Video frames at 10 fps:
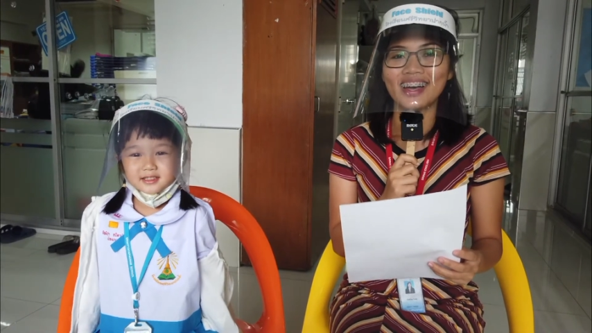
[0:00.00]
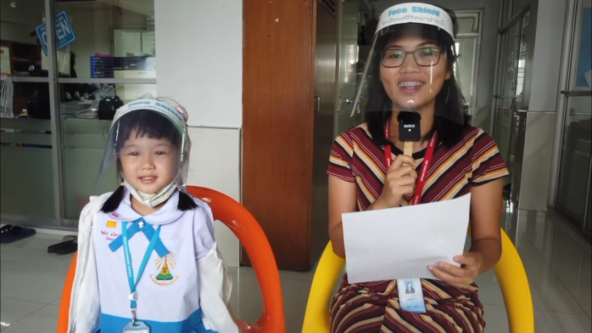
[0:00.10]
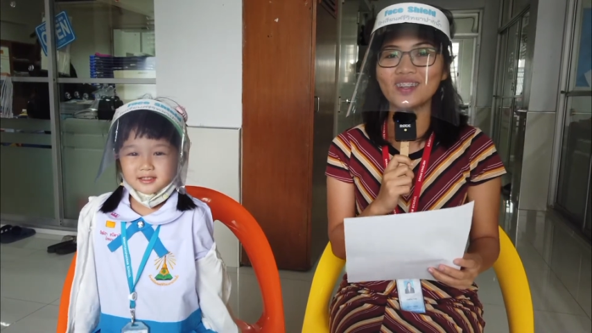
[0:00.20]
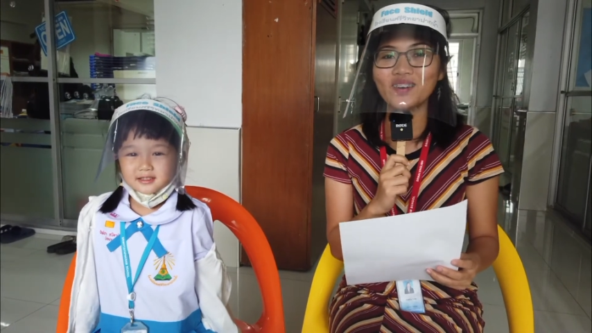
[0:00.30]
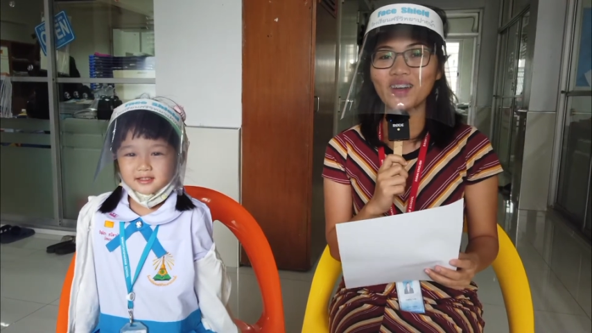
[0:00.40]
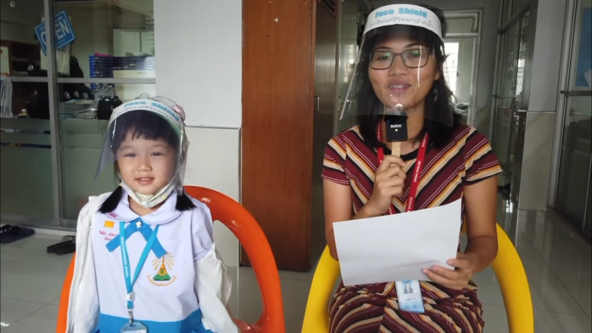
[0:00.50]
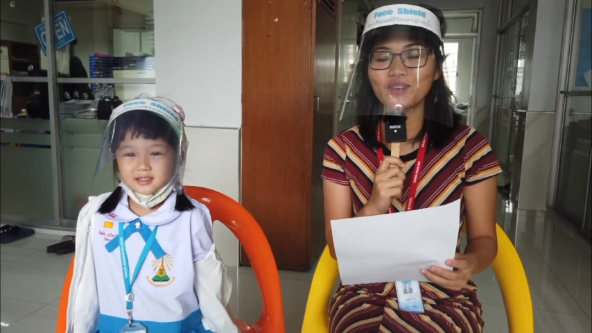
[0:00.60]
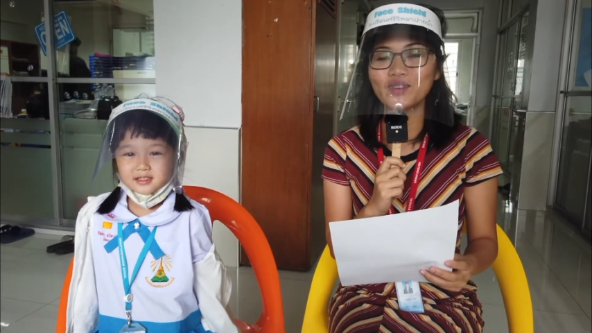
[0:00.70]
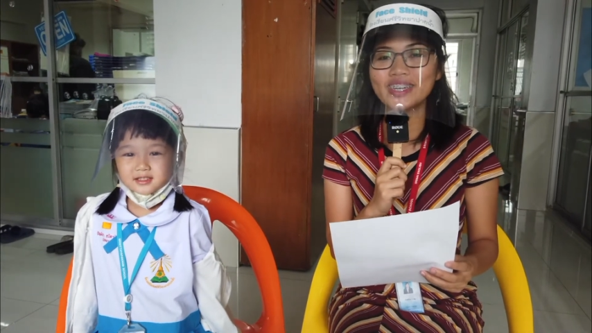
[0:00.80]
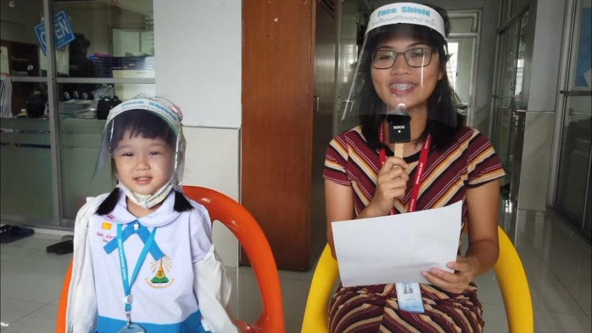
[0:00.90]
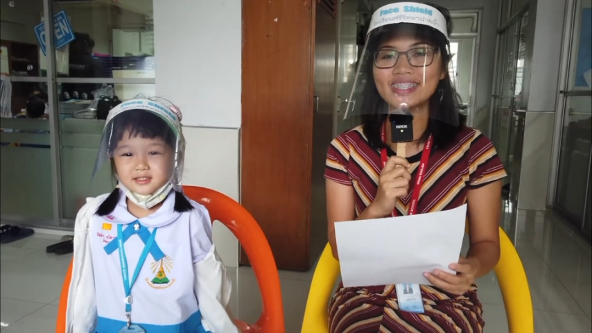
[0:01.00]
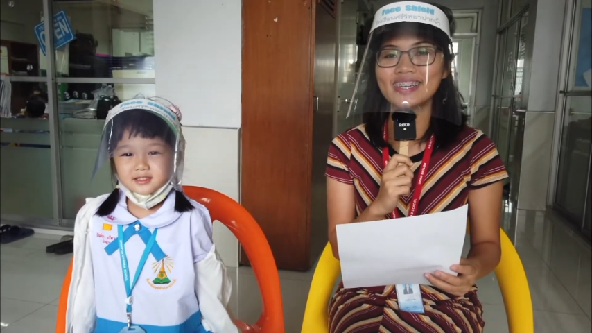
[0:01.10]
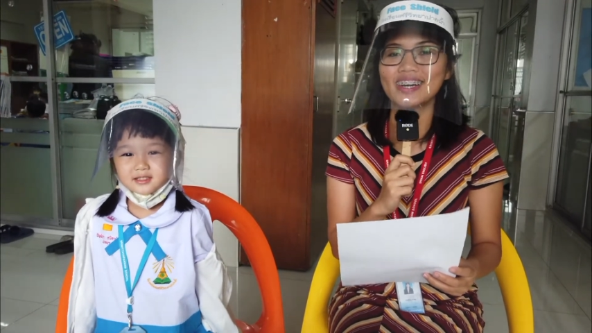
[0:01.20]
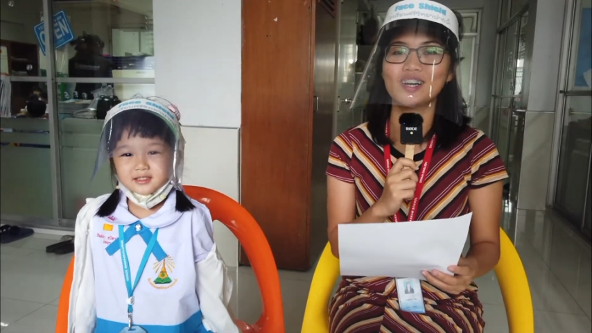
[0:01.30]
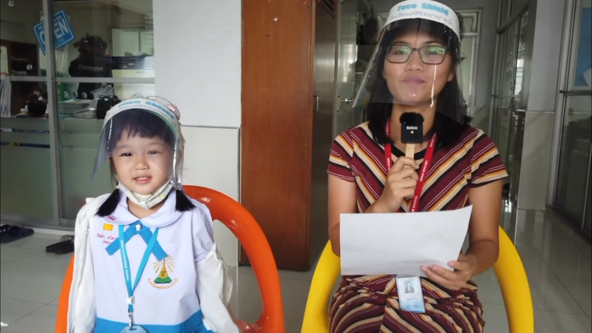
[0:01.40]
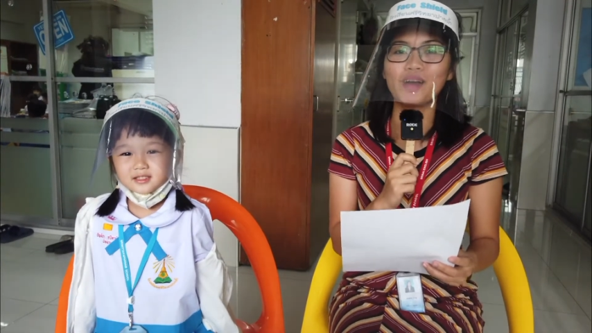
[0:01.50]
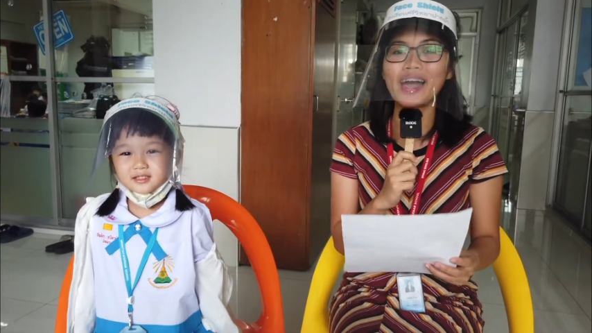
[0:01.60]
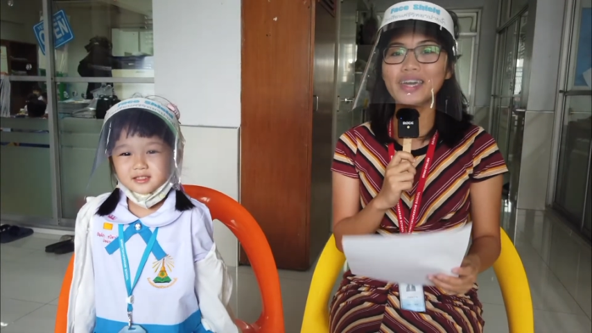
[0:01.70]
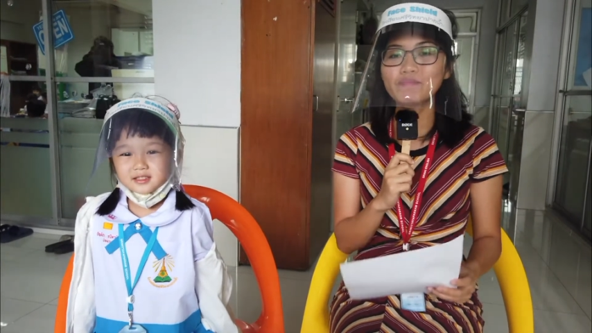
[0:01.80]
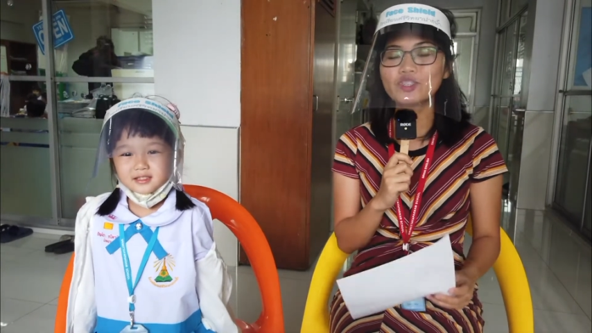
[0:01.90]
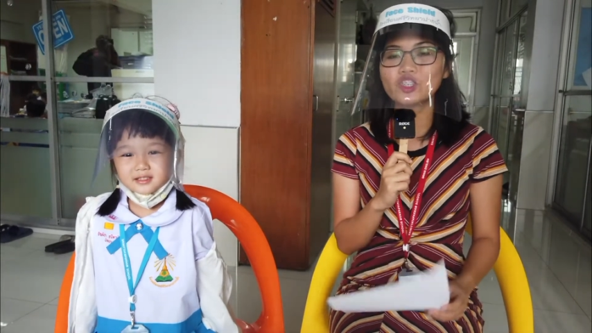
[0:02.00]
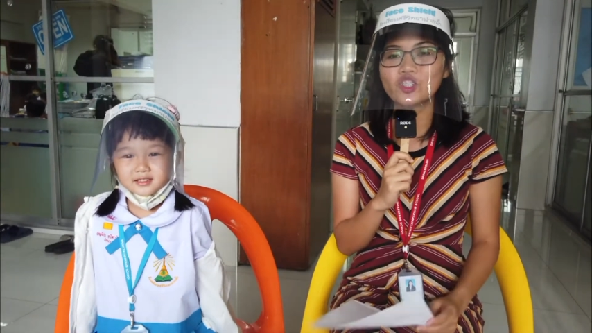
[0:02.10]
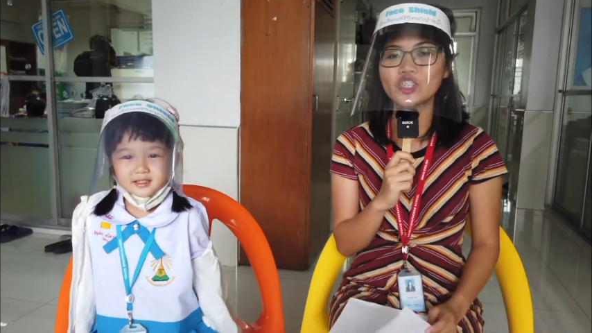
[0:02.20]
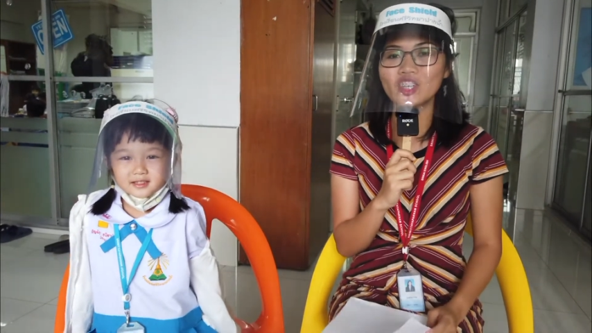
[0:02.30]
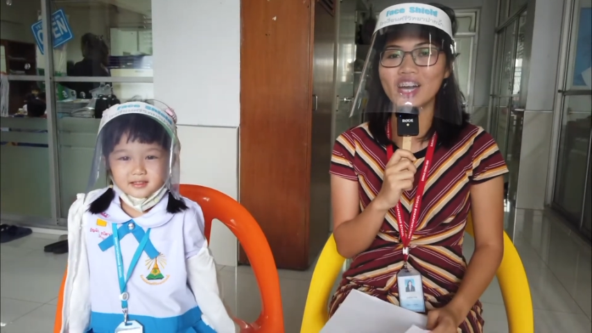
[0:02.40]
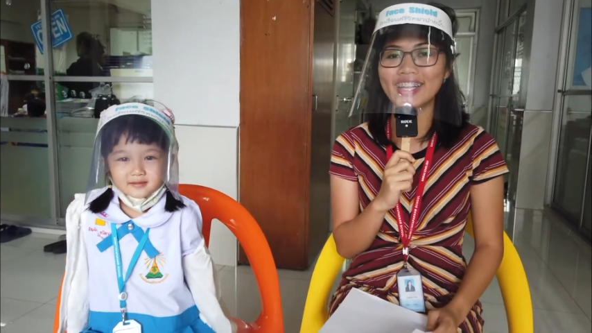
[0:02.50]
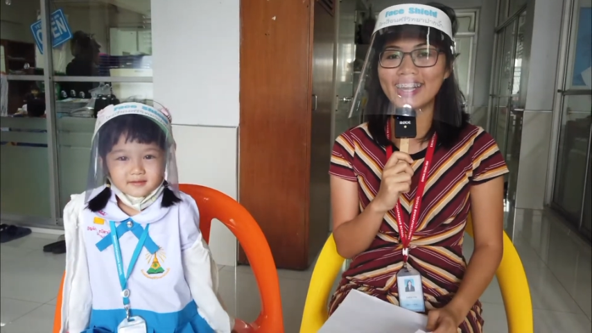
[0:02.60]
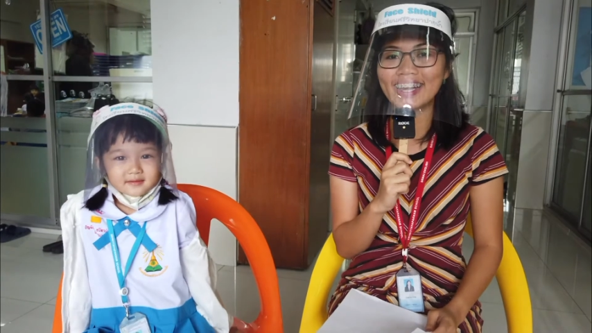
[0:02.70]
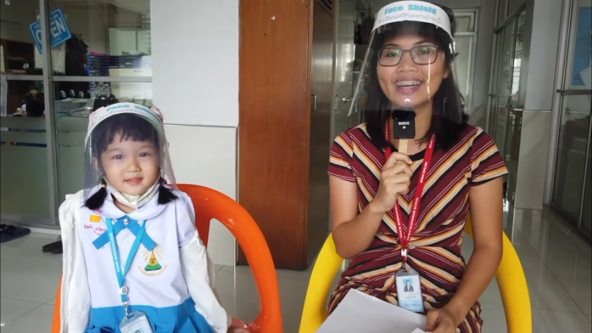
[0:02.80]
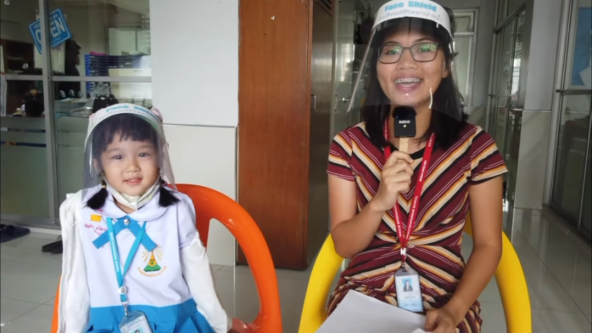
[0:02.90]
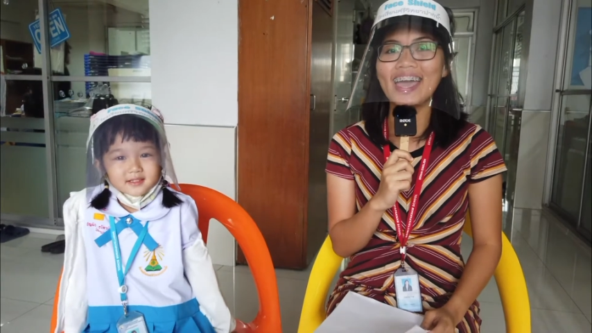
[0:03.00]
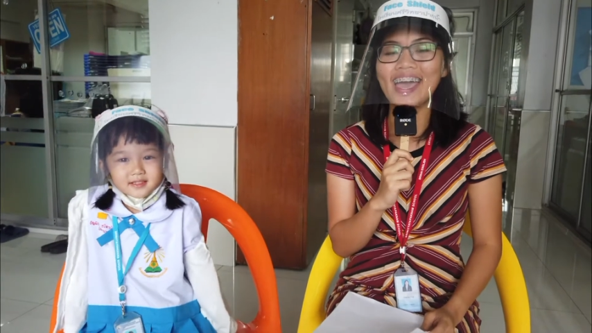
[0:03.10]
Speaker 1: Hello everyone, um, I am teacher Donna